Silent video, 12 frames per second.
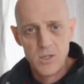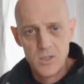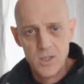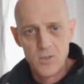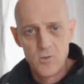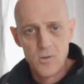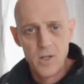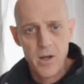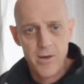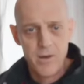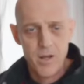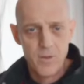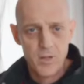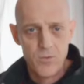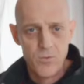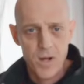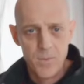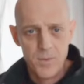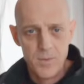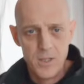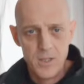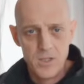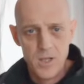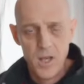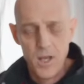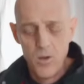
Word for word: sensory autonomic neuropathies,